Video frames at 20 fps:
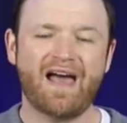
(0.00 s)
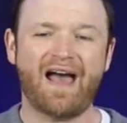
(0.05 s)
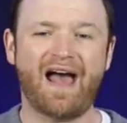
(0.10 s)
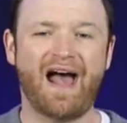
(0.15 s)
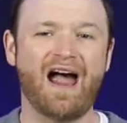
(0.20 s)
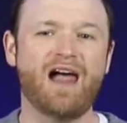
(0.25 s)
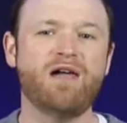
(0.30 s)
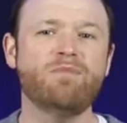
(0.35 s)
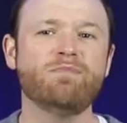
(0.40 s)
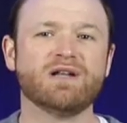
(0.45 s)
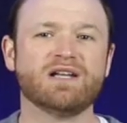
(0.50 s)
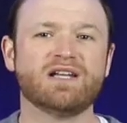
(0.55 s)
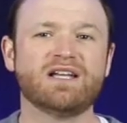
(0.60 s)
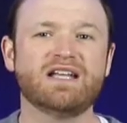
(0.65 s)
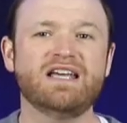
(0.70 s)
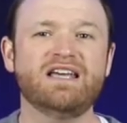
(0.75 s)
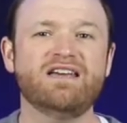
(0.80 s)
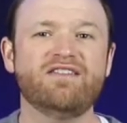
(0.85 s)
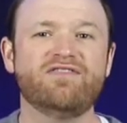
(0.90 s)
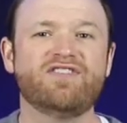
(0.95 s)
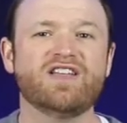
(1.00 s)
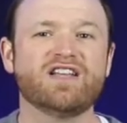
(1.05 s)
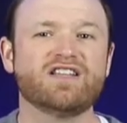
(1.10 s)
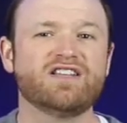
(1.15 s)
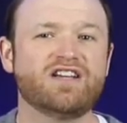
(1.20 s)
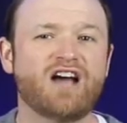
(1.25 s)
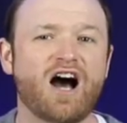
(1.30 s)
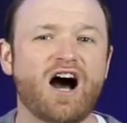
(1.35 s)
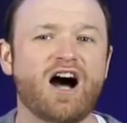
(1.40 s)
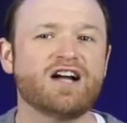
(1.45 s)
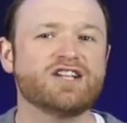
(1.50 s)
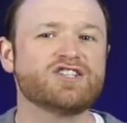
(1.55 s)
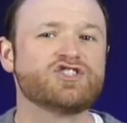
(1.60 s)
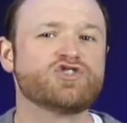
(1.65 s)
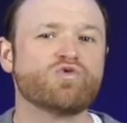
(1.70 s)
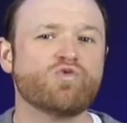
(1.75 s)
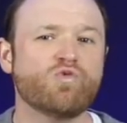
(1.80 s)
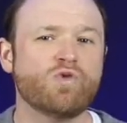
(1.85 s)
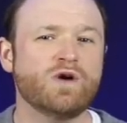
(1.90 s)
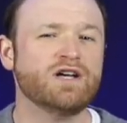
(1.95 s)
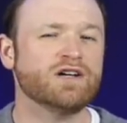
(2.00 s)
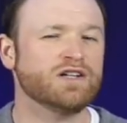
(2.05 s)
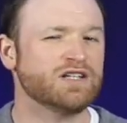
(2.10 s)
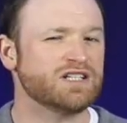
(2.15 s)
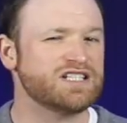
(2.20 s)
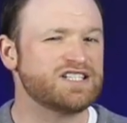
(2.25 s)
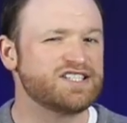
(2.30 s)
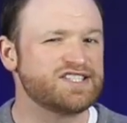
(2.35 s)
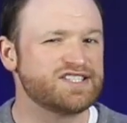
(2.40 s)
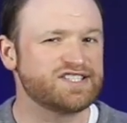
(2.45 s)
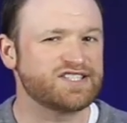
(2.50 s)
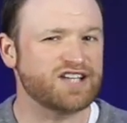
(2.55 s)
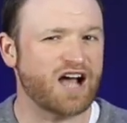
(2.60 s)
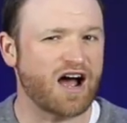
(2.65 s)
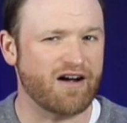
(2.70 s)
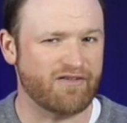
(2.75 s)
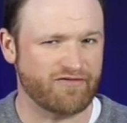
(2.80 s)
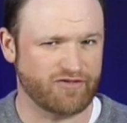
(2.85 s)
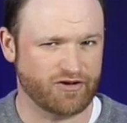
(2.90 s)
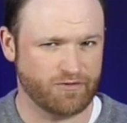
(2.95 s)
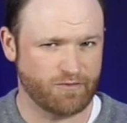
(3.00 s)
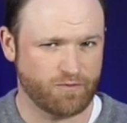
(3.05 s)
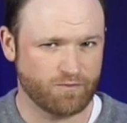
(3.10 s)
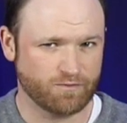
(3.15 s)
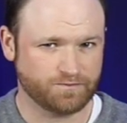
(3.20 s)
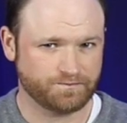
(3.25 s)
I believe that God's will is sovereign.